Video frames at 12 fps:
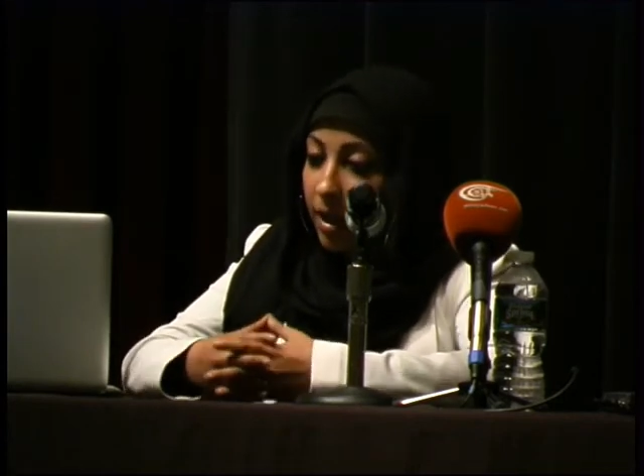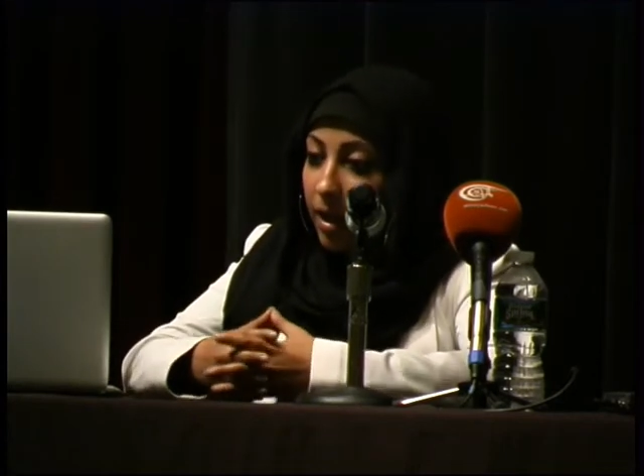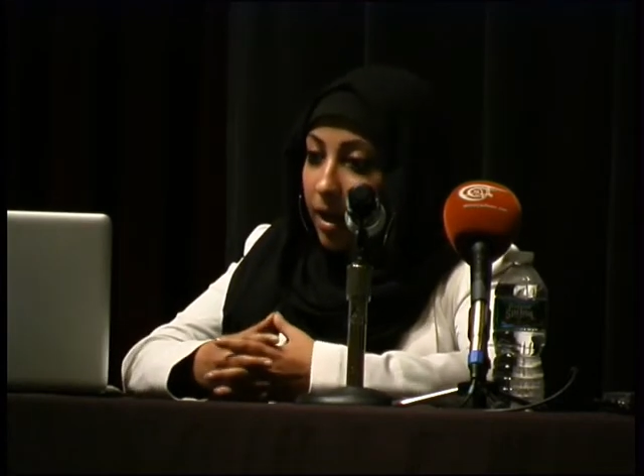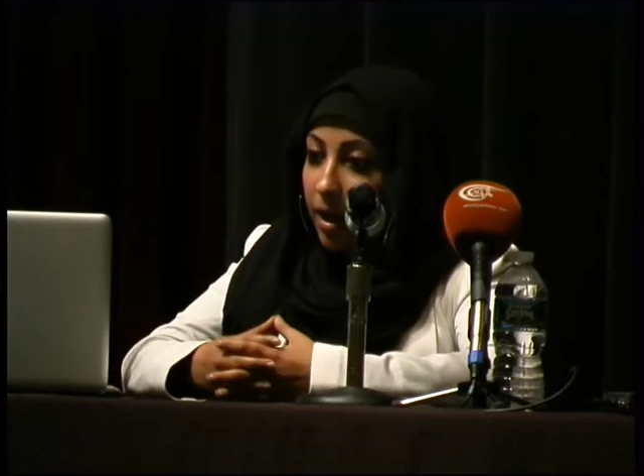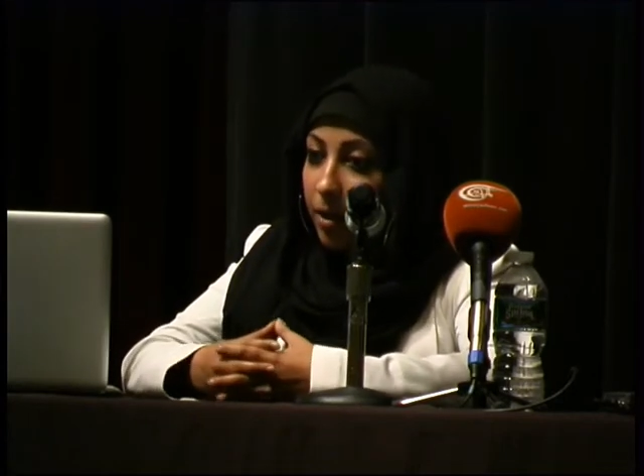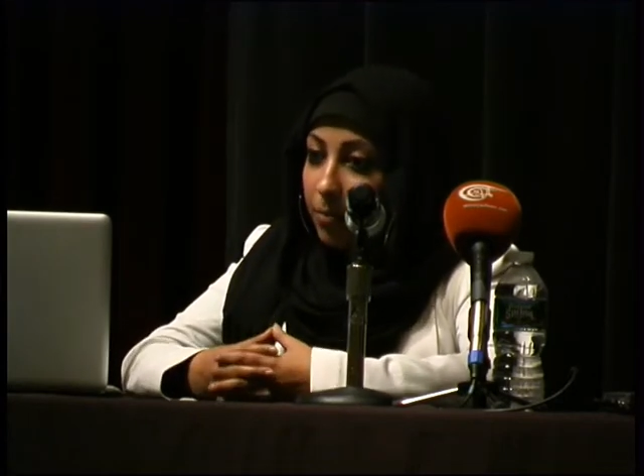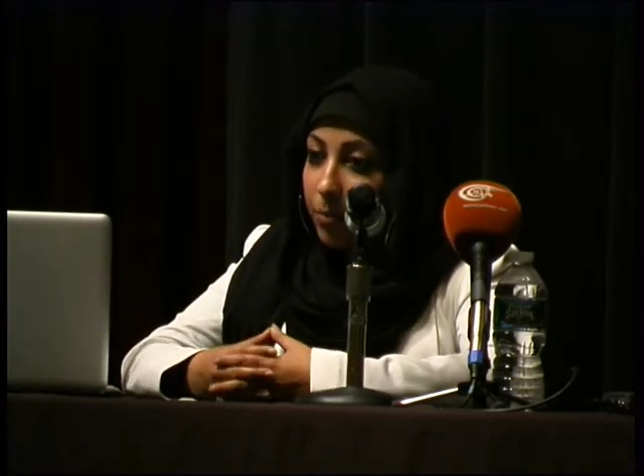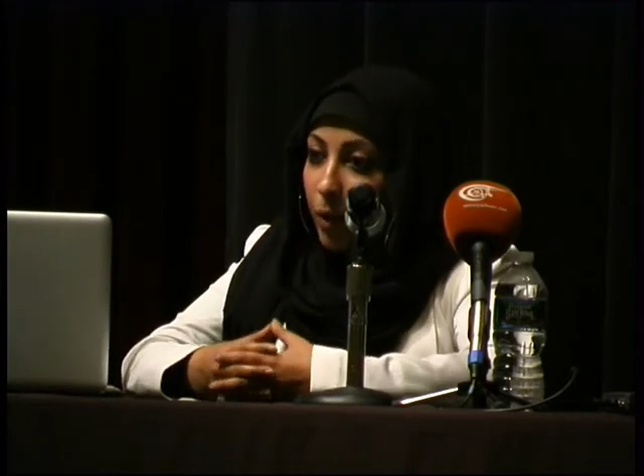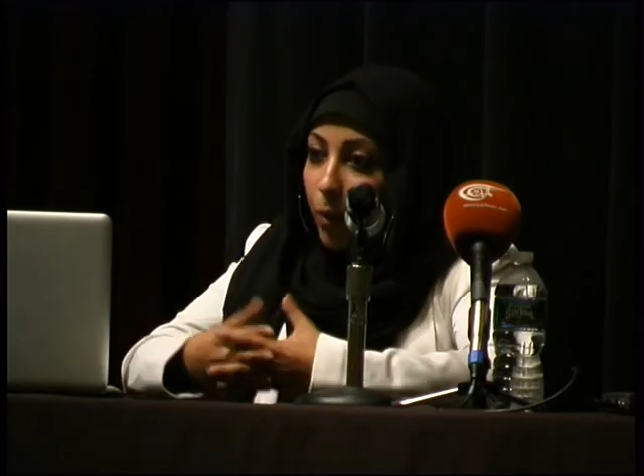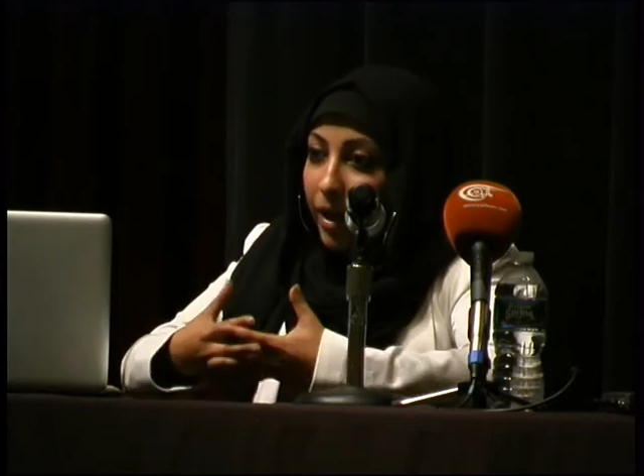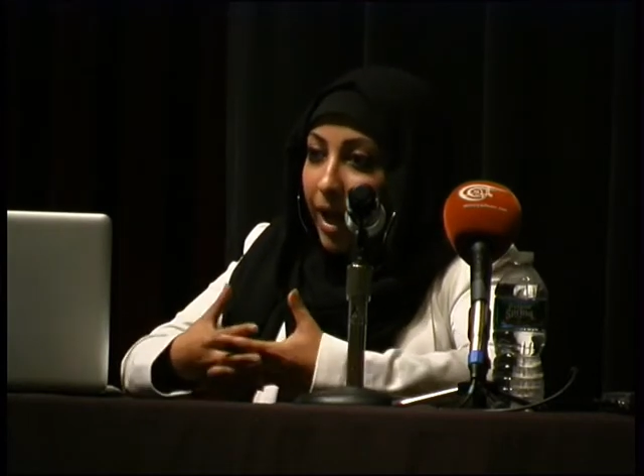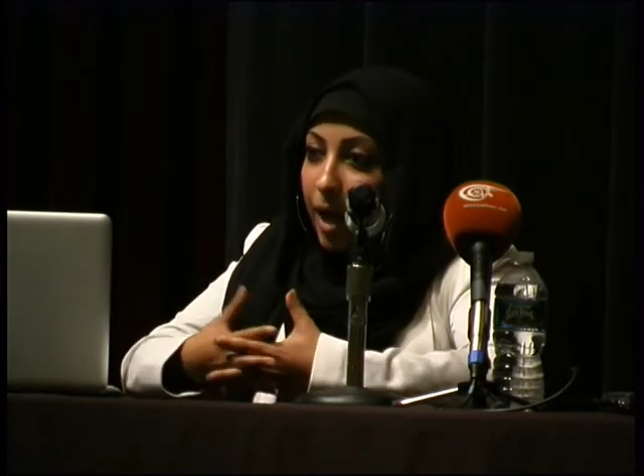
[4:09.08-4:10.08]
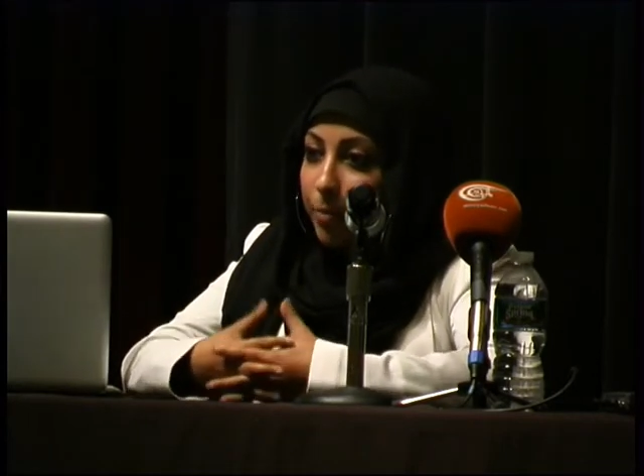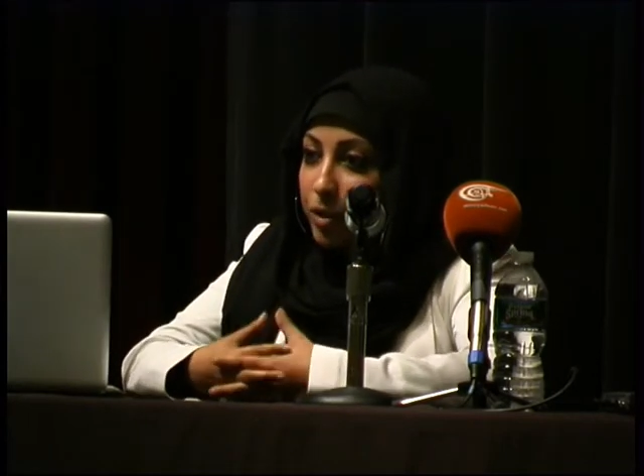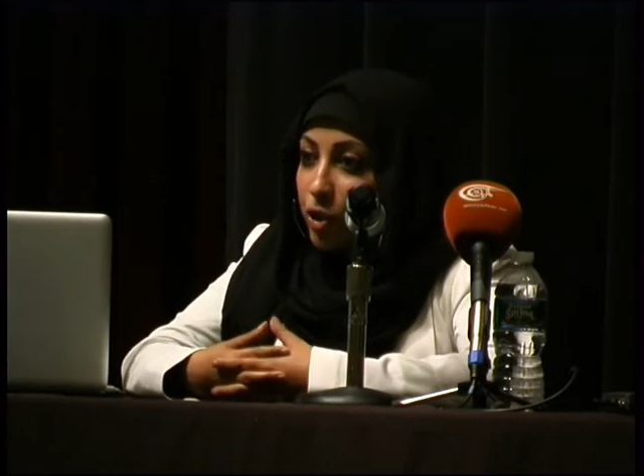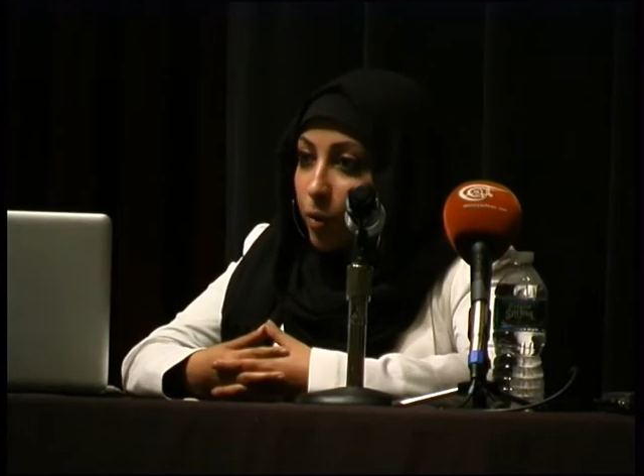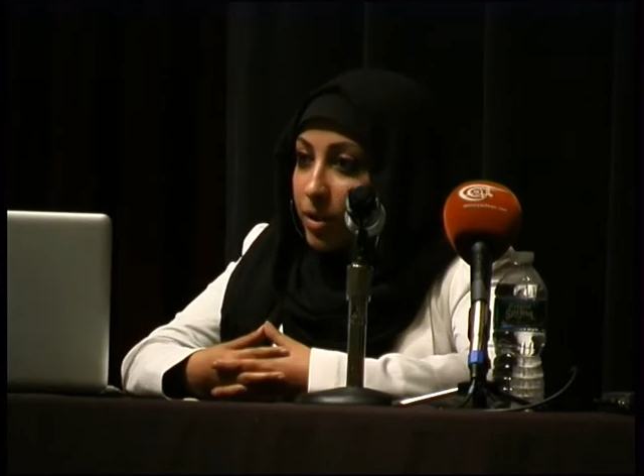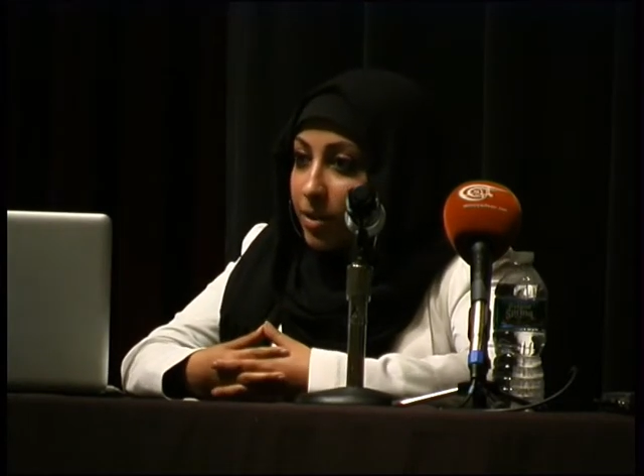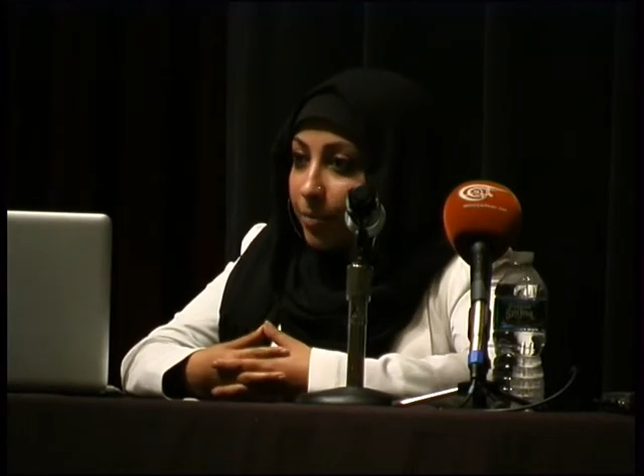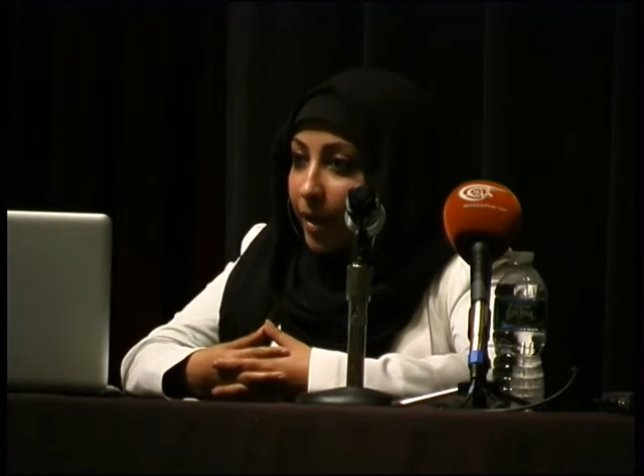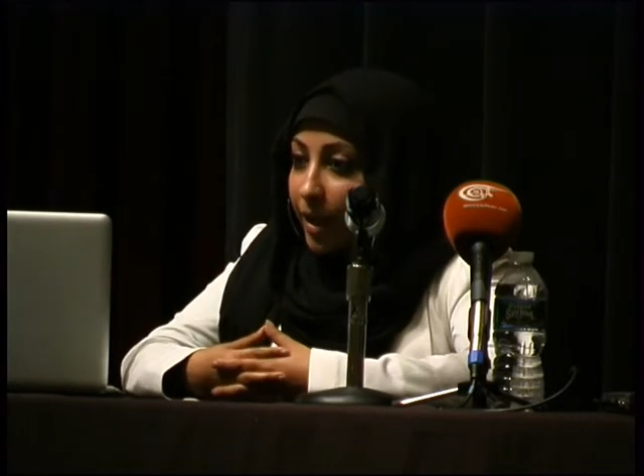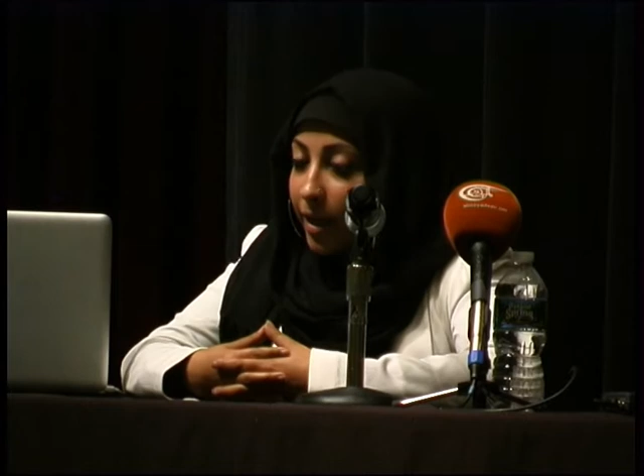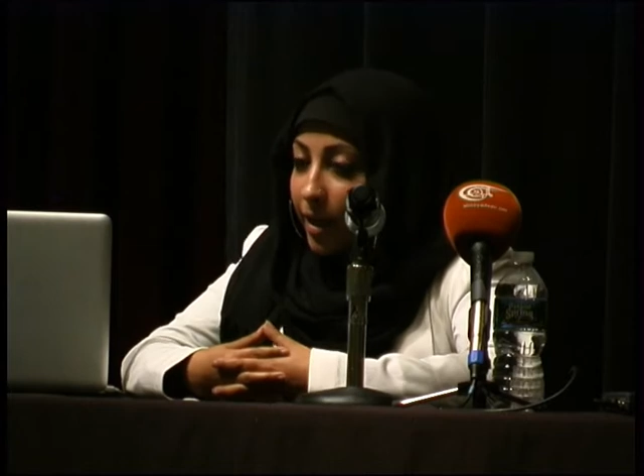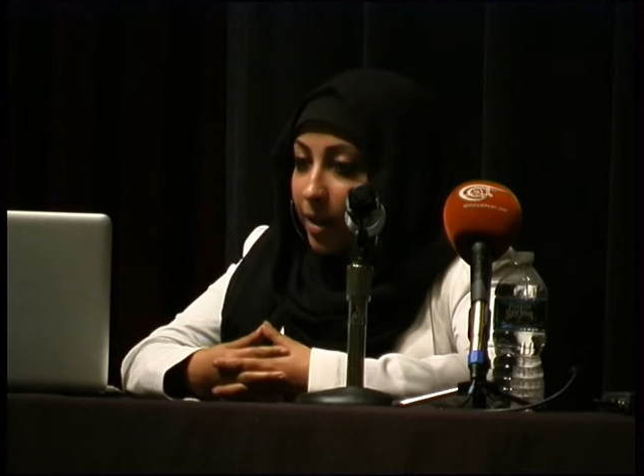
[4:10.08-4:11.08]
But what happens always in
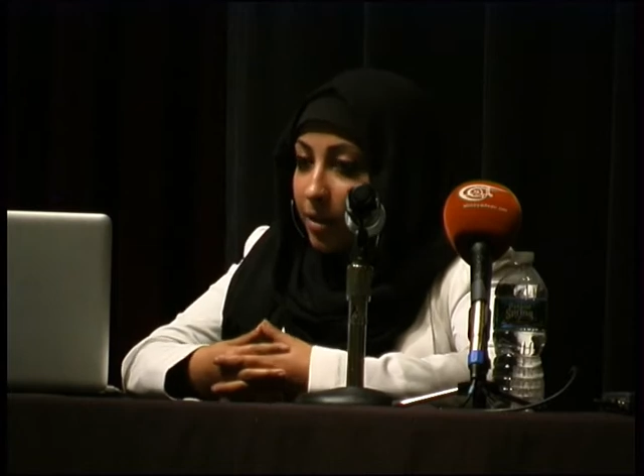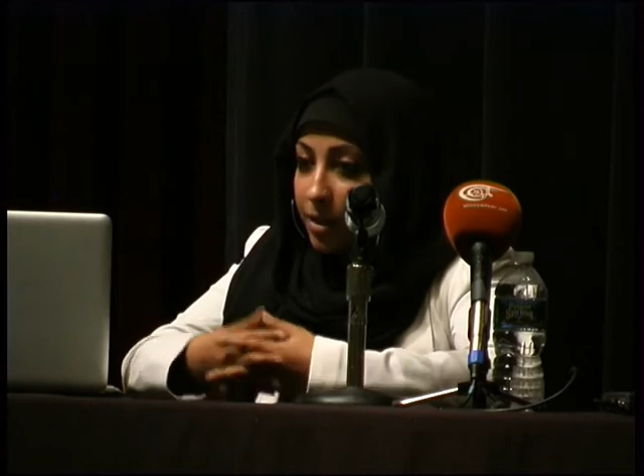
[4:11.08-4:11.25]
Bahrain,